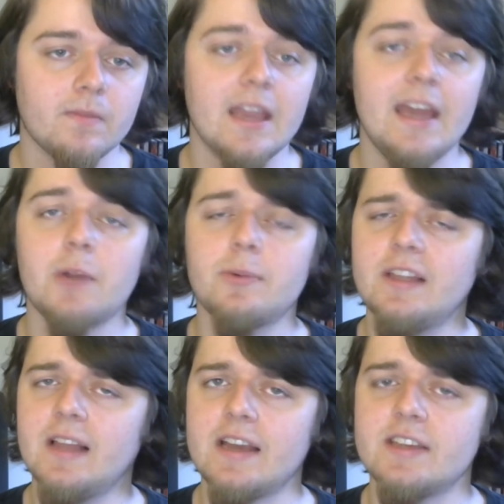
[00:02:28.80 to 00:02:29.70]
And I
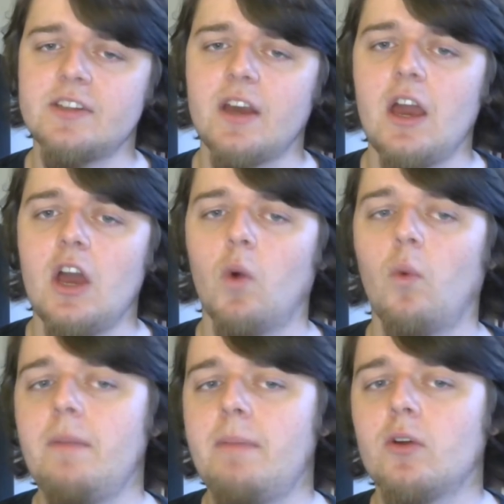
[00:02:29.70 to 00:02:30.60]
realized,
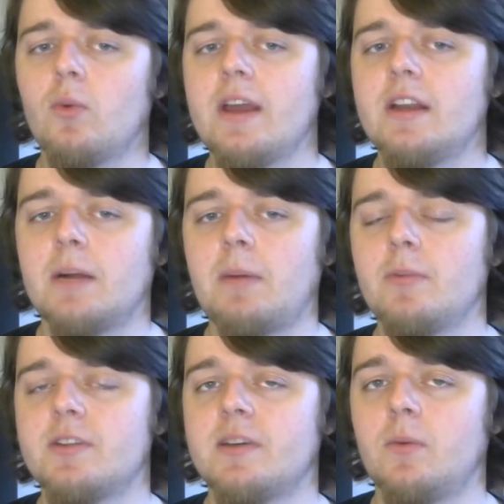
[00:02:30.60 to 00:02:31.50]
what better way to come
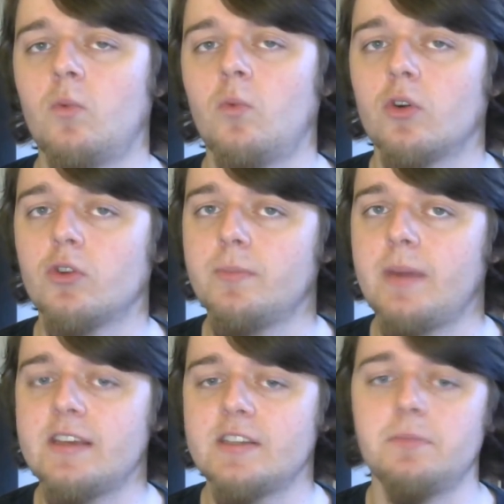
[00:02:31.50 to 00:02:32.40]
up with some
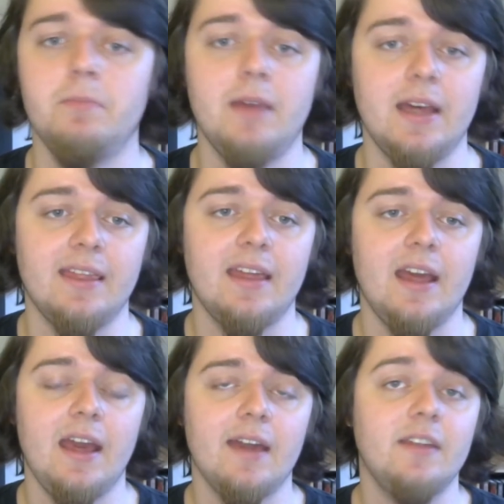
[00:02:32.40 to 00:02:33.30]
world-based myth
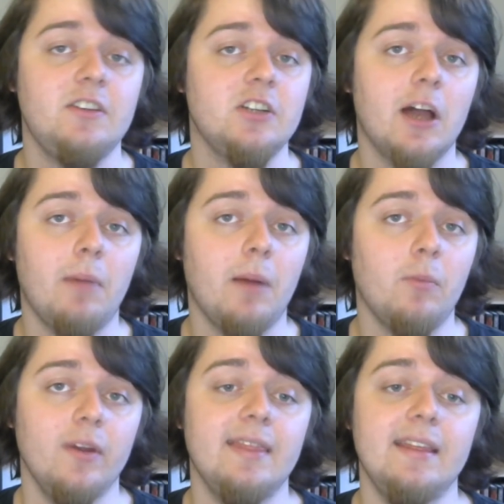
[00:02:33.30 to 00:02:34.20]
than to come
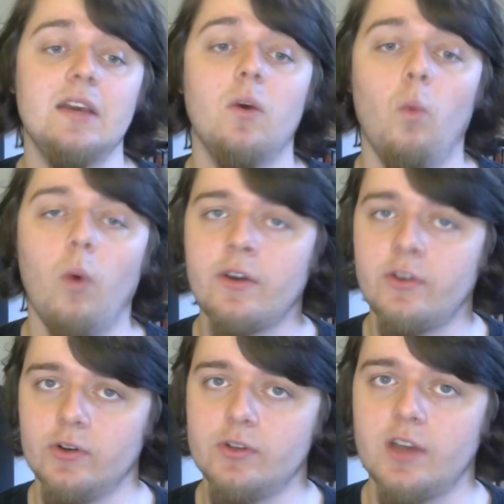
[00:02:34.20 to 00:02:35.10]
up with the
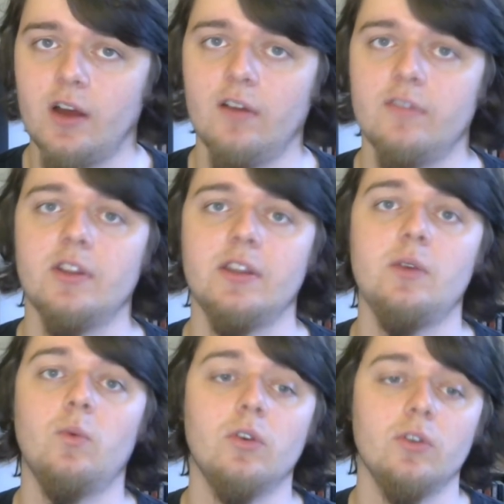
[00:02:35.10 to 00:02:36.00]
wonders of
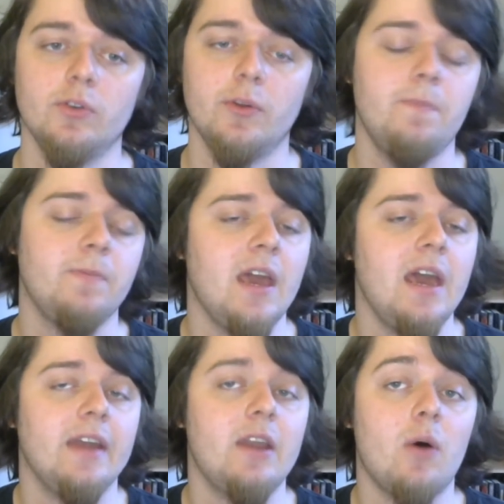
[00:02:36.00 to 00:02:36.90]
the world.
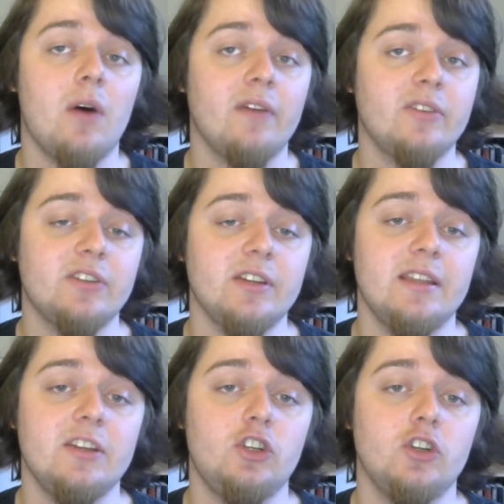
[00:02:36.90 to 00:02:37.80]
Now, obviously,
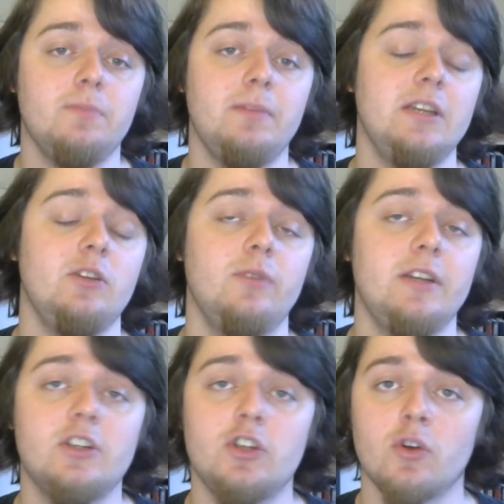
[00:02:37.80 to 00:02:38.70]
these should be
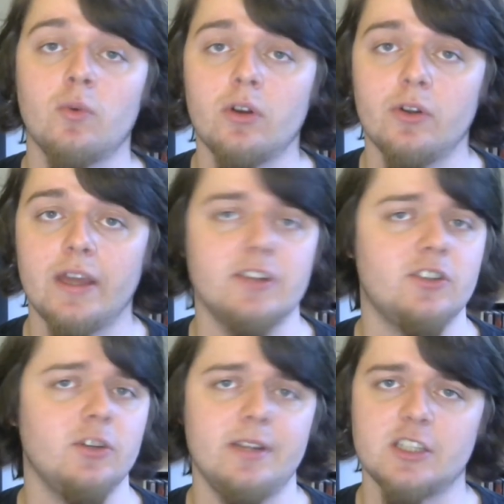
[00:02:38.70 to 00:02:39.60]
unique to your world. They could
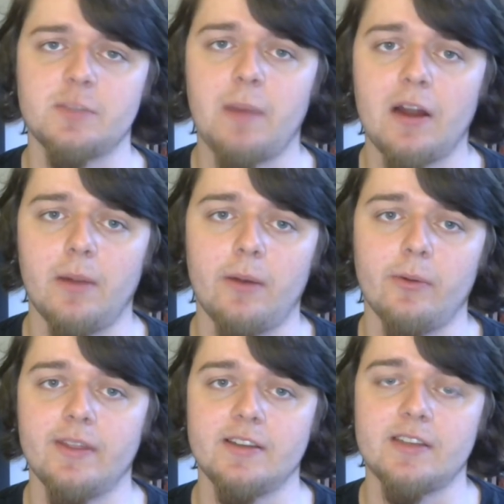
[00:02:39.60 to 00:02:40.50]
still be inspired by
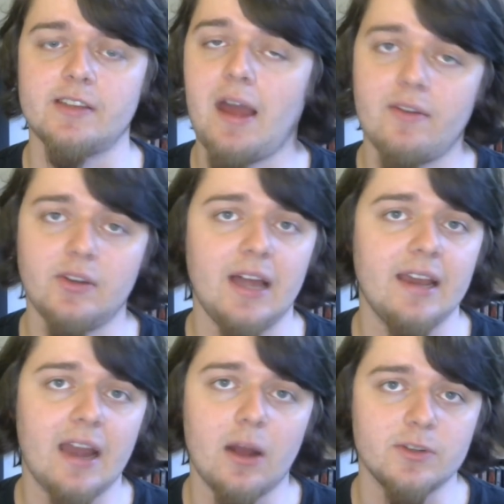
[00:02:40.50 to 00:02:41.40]
real things. I have a
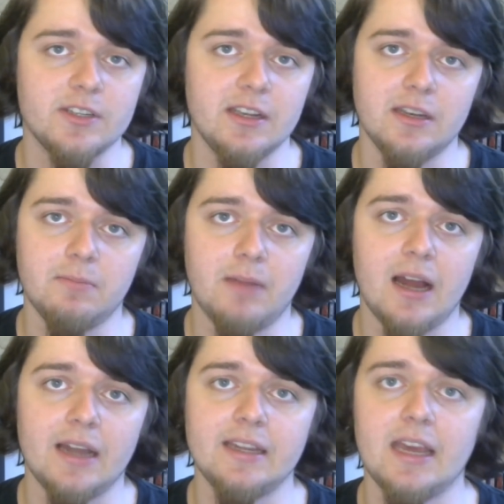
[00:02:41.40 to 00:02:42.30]
lighthouse in
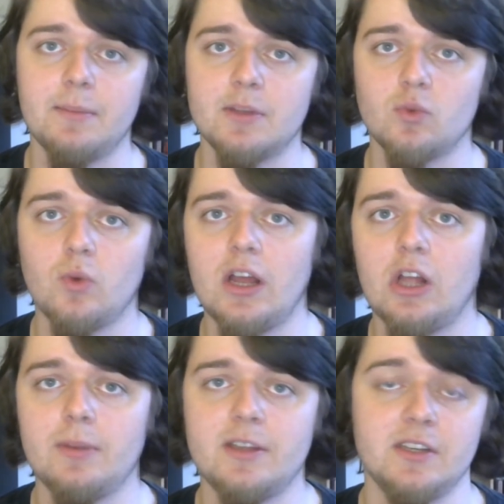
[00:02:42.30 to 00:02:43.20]
my game as
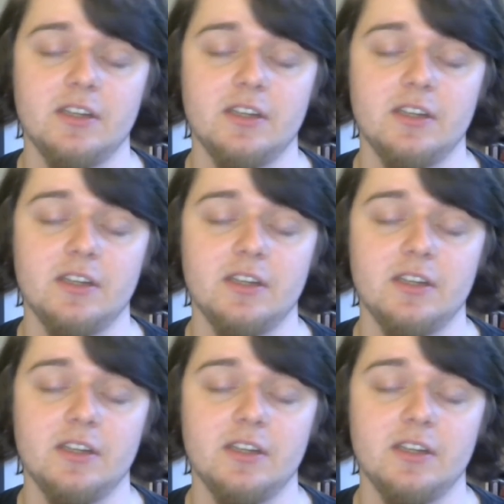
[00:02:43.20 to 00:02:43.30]
well, but